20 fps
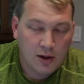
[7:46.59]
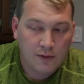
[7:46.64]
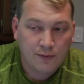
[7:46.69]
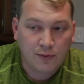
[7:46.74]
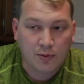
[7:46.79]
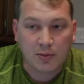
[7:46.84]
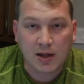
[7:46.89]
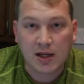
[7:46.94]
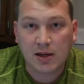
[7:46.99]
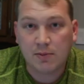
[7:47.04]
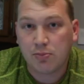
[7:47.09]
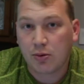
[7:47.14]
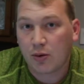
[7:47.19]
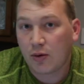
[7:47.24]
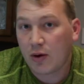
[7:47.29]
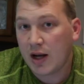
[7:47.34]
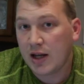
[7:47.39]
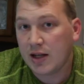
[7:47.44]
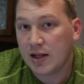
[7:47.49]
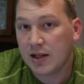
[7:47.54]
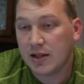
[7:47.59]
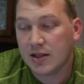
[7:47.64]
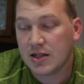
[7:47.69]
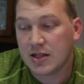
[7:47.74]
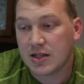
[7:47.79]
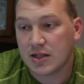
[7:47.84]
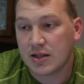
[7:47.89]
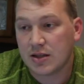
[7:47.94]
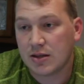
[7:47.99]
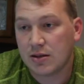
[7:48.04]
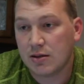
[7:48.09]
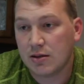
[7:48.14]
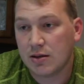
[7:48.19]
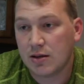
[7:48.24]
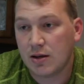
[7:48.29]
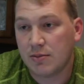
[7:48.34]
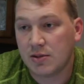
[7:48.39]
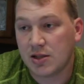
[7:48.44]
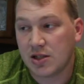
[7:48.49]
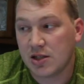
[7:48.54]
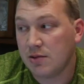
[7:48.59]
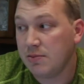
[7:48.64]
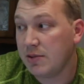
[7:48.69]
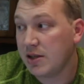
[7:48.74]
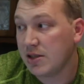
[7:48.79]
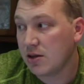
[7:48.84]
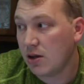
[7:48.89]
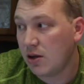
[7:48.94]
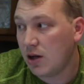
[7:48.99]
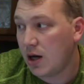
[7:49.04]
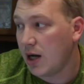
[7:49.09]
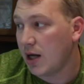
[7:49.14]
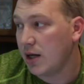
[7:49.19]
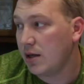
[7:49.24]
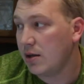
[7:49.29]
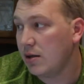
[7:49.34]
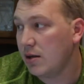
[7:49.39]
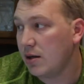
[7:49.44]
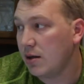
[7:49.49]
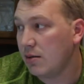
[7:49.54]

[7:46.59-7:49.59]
for me, Brandy is. I mean, she means a lot.